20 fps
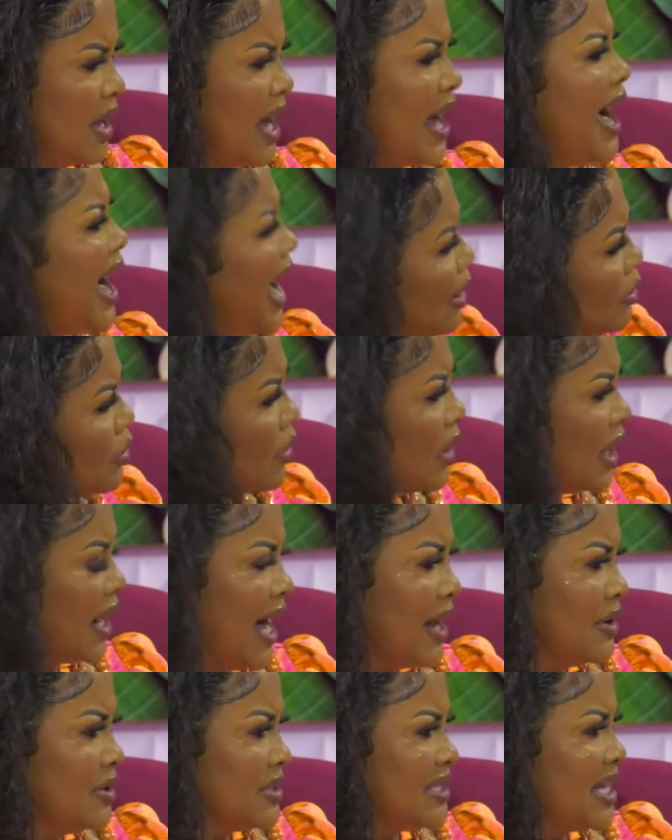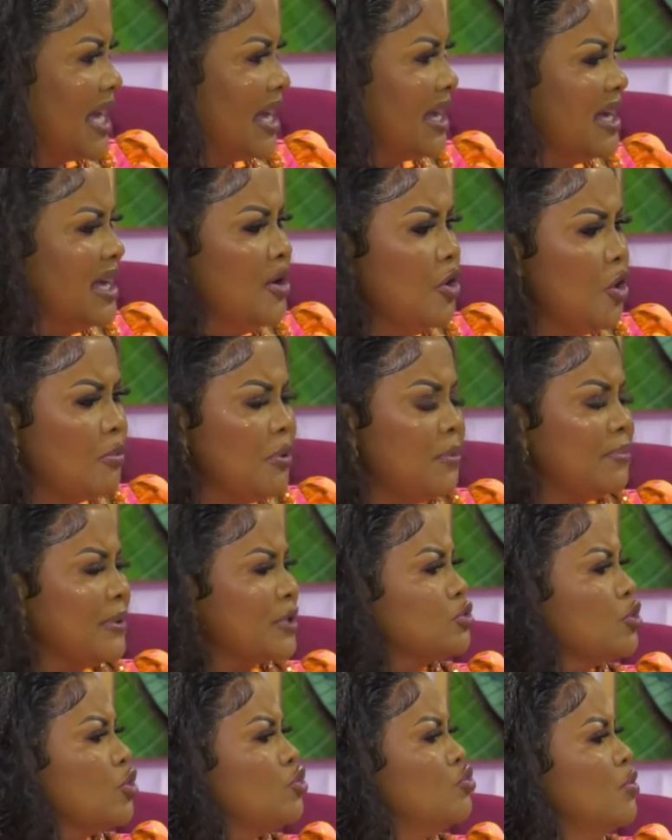a hand colana say, will be
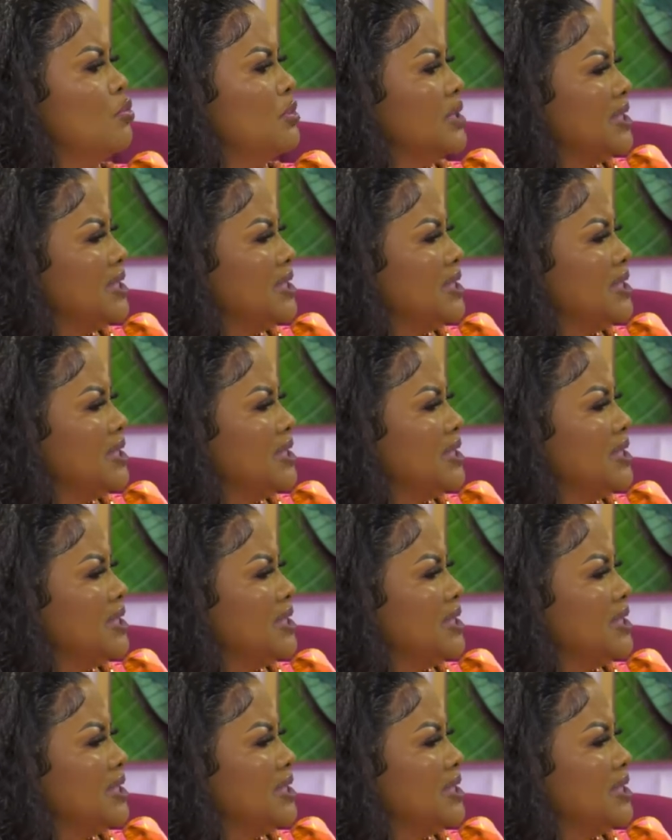person no